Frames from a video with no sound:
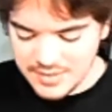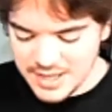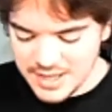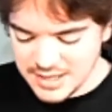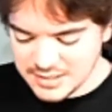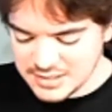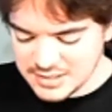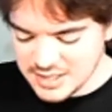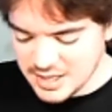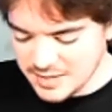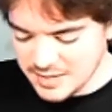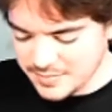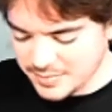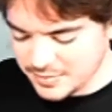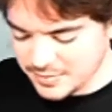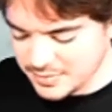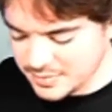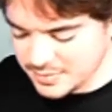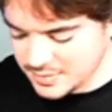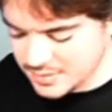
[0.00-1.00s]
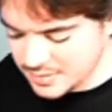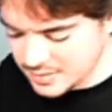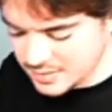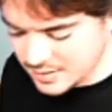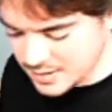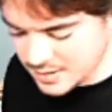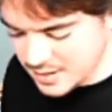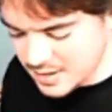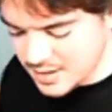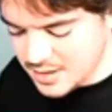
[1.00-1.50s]
Next up,
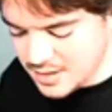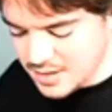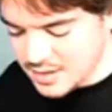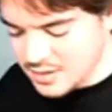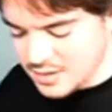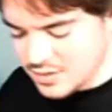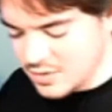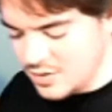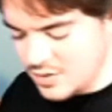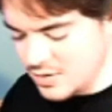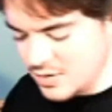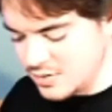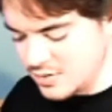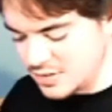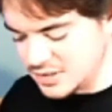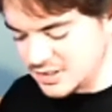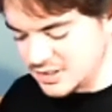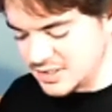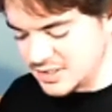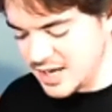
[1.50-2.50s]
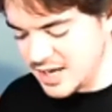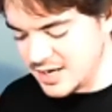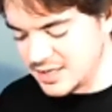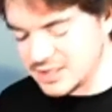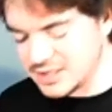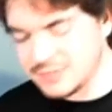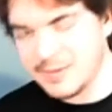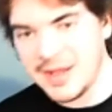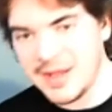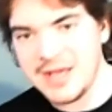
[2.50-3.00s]
Google
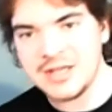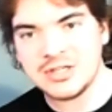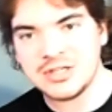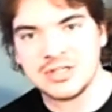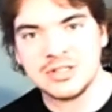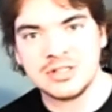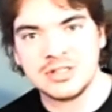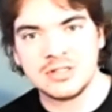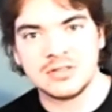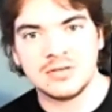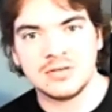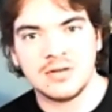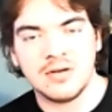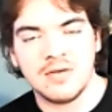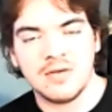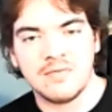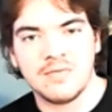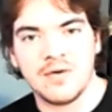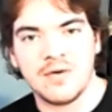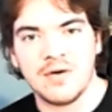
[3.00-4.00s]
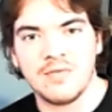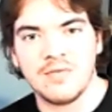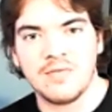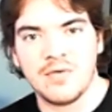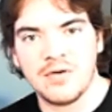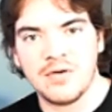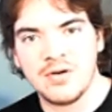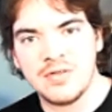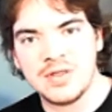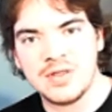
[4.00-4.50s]
is getting its patience
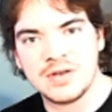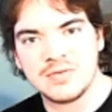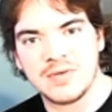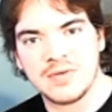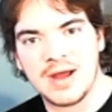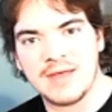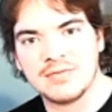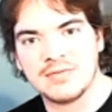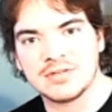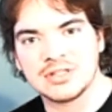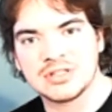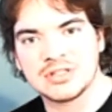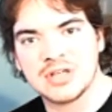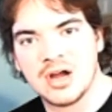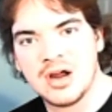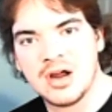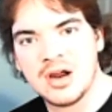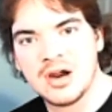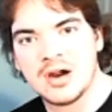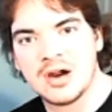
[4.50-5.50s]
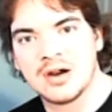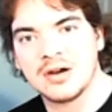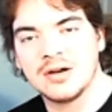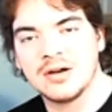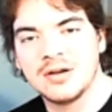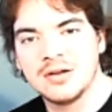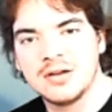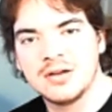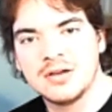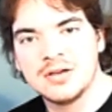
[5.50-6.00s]
for the driverless
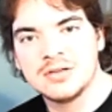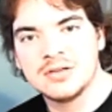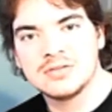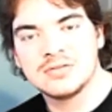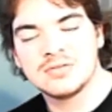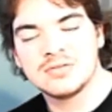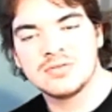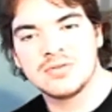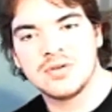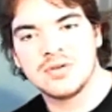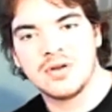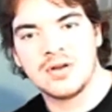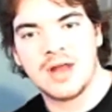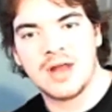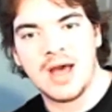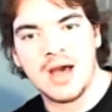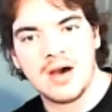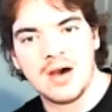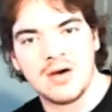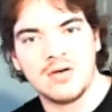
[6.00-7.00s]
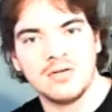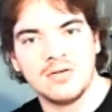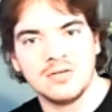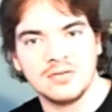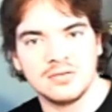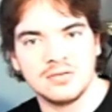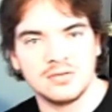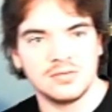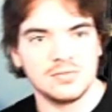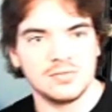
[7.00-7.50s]
car. So
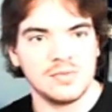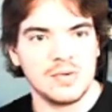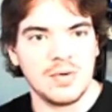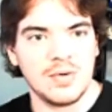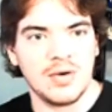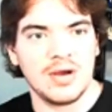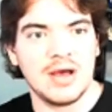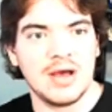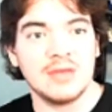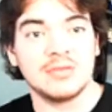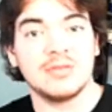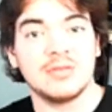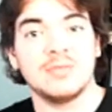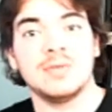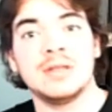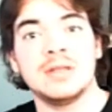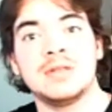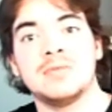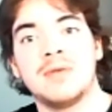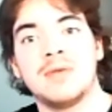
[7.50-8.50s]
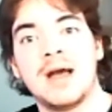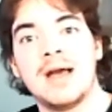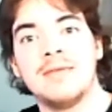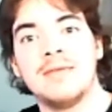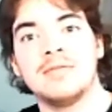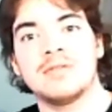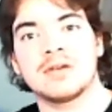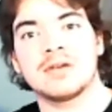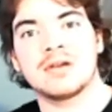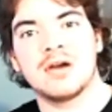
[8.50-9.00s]
now we won't have to
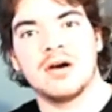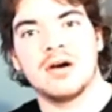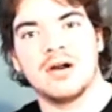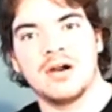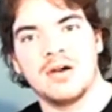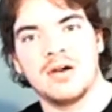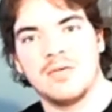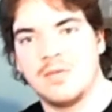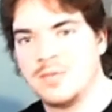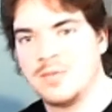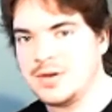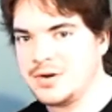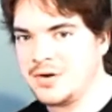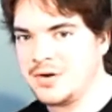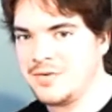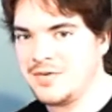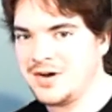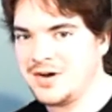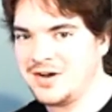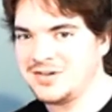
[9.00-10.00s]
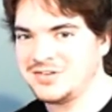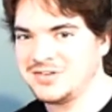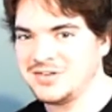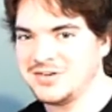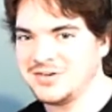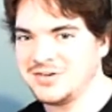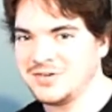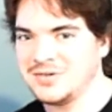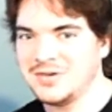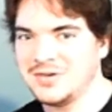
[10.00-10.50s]
be driving the car when we
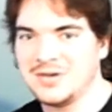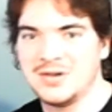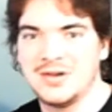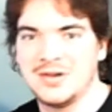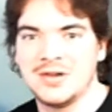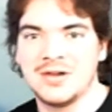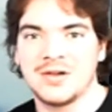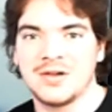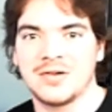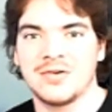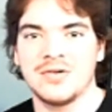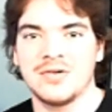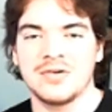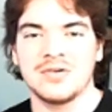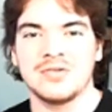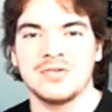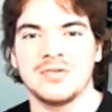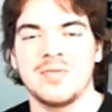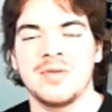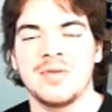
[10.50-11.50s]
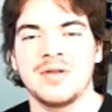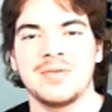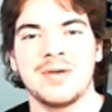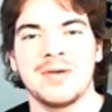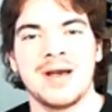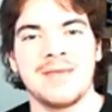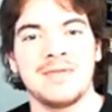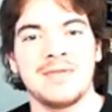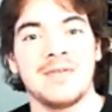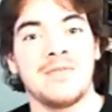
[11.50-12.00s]
don't want to.
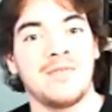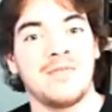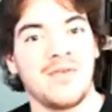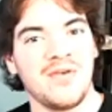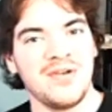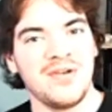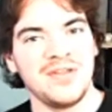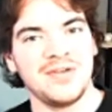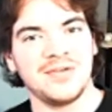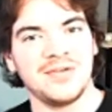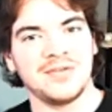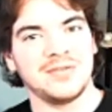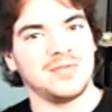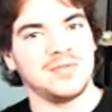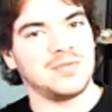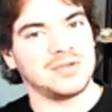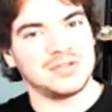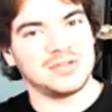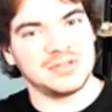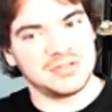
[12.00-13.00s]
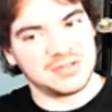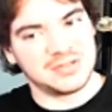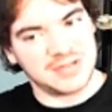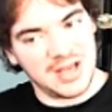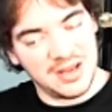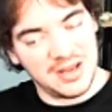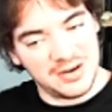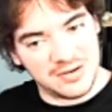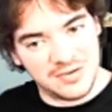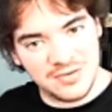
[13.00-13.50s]
Google will be driving for you,
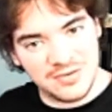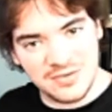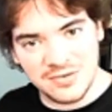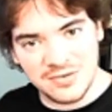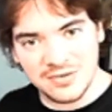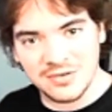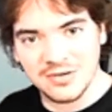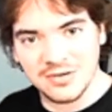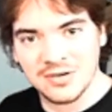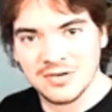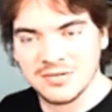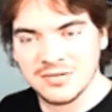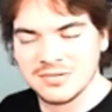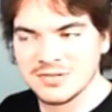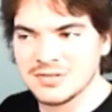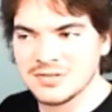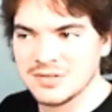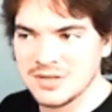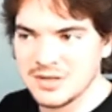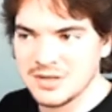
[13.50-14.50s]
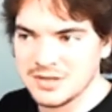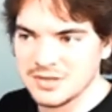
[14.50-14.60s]
which is kind of cool.